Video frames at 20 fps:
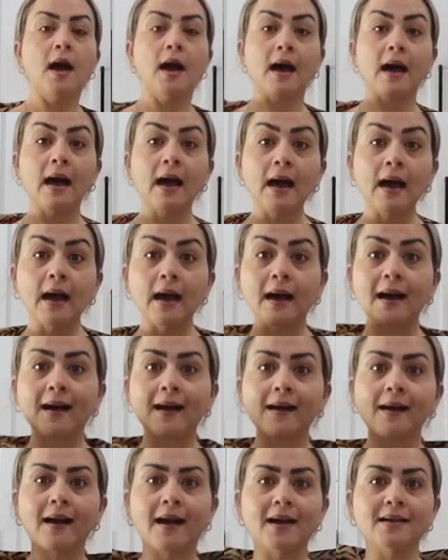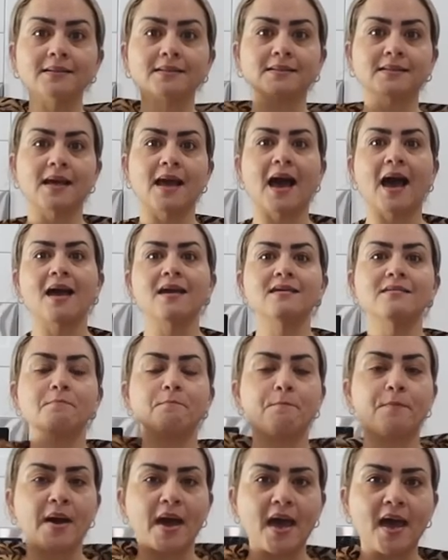And I said, I
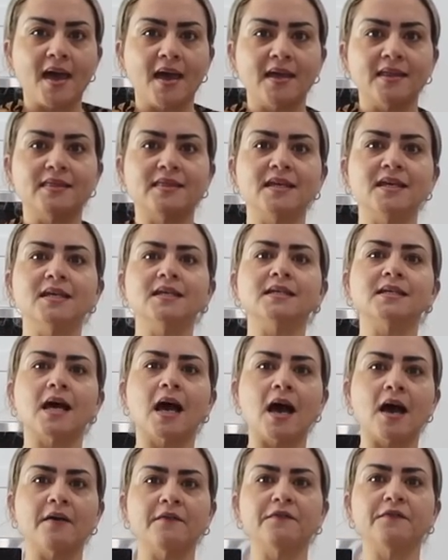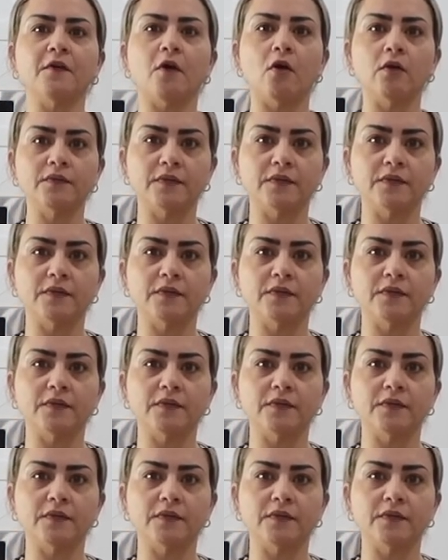bet this have